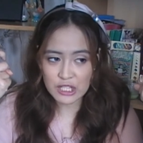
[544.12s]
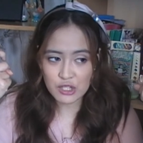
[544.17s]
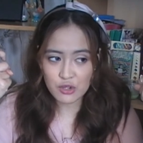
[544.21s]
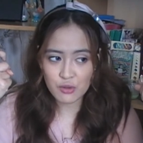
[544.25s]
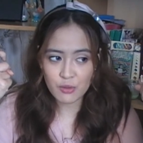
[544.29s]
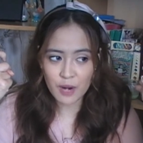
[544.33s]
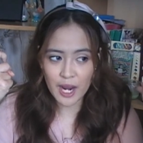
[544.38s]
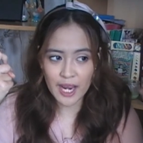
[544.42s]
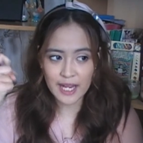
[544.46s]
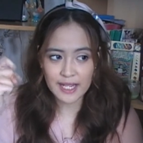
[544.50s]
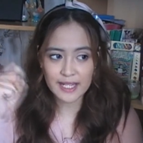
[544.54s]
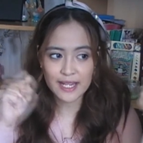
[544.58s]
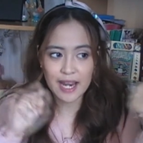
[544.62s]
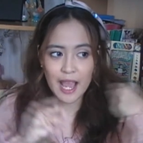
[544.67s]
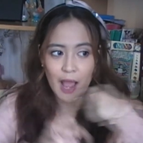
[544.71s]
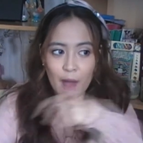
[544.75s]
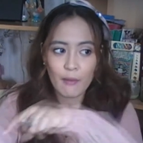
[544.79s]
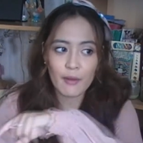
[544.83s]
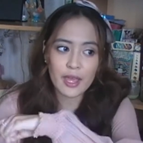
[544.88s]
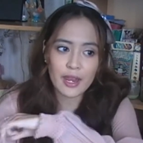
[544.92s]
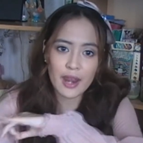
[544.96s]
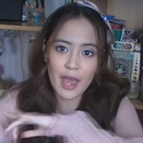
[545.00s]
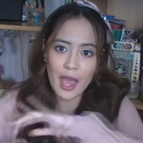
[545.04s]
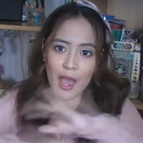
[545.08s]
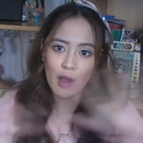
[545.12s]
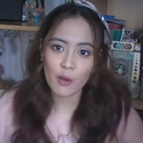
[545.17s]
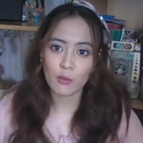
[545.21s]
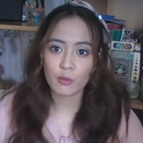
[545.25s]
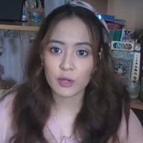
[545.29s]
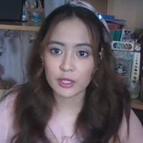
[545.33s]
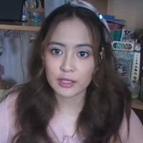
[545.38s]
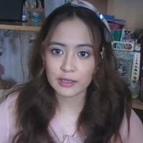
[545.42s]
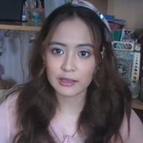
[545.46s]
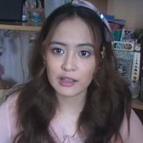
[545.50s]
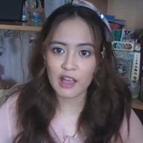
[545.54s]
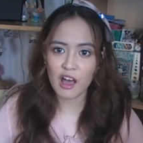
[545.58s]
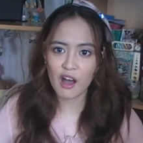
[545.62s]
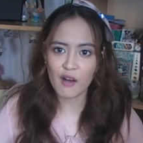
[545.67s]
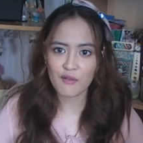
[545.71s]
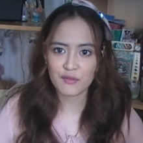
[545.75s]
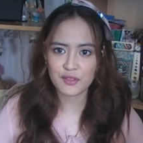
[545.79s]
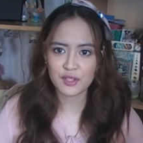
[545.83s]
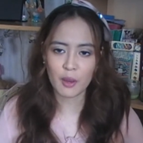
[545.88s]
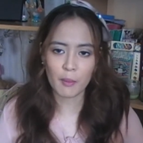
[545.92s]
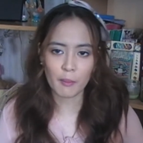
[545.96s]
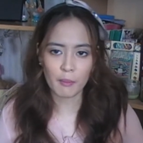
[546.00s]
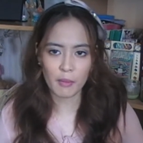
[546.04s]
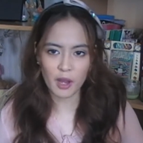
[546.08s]
it right now, and I would love
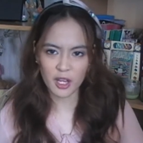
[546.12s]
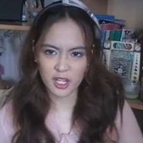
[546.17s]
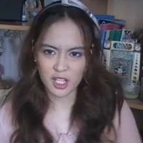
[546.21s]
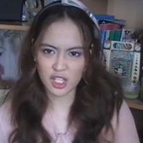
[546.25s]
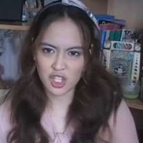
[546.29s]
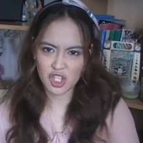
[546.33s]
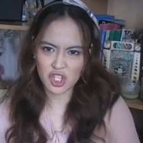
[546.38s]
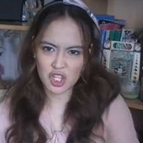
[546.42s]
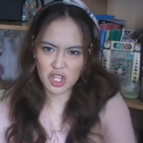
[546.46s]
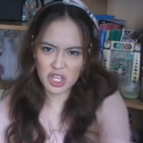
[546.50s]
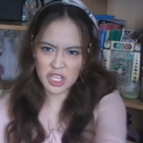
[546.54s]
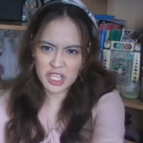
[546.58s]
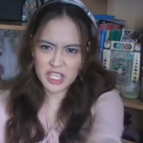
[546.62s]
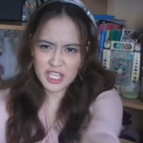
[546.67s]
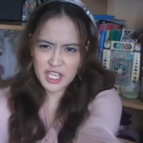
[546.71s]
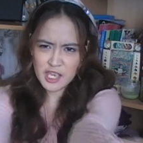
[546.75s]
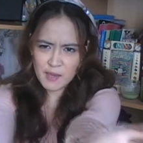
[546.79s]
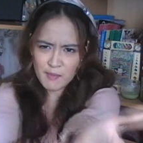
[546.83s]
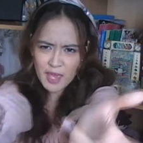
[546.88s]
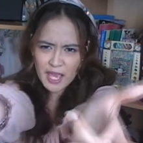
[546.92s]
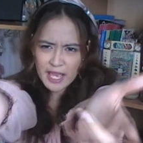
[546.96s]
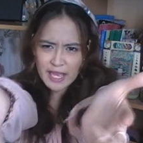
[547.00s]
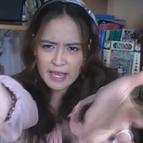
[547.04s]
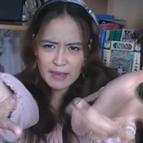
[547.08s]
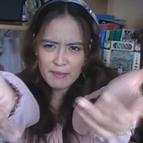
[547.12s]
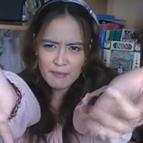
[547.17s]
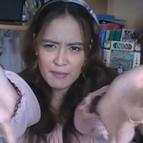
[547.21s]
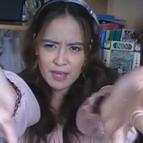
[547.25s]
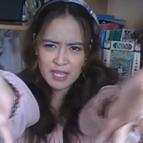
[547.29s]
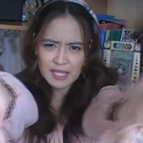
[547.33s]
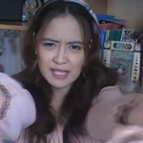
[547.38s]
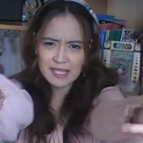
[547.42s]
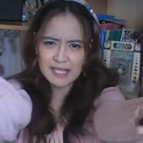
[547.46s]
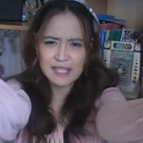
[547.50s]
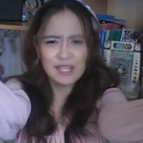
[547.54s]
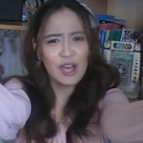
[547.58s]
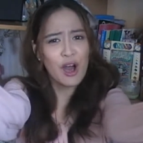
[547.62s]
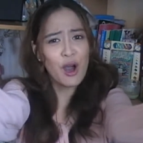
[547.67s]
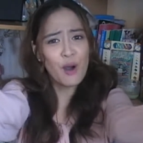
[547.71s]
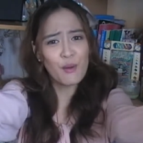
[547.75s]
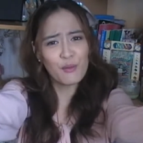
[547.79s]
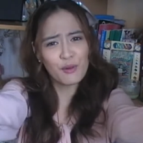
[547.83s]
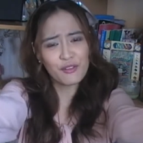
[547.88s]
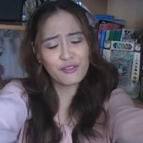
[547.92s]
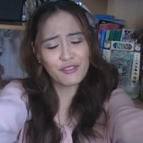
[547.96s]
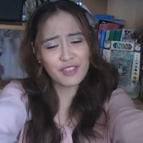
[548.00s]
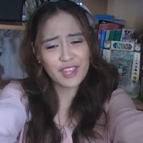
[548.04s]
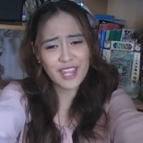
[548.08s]
somebody to gimme gimme
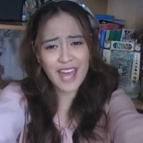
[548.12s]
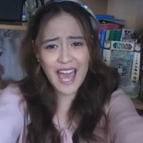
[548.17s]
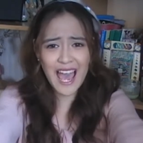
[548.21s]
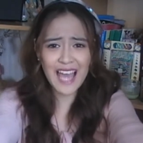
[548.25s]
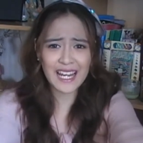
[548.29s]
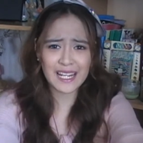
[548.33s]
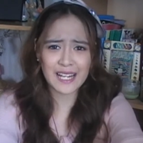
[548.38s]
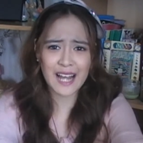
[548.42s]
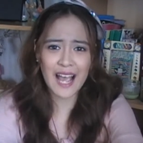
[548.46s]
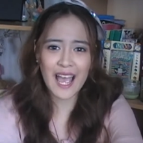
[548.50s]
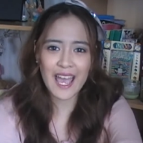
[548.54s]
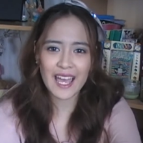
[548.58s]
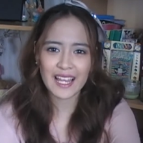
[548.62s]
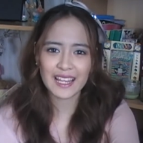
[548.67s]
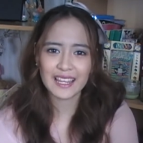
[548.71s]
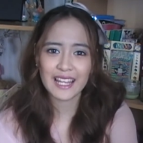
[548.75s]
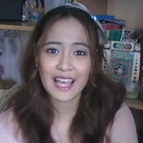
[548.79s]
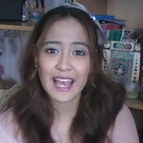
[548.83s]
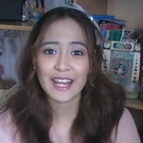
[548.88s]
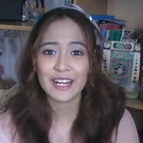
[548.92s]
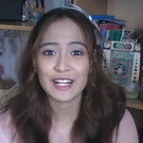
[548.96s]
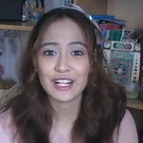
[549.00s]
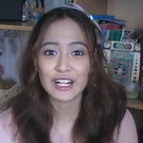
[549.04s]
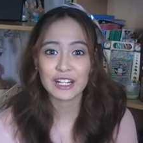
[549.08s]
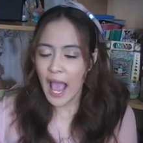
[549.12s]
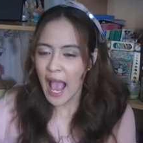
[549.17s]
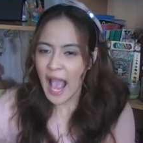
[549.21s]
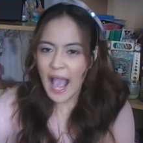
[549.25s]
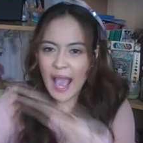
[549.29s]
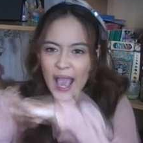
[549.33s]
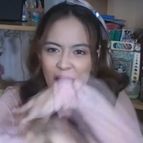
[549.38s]
some of that eyeliner.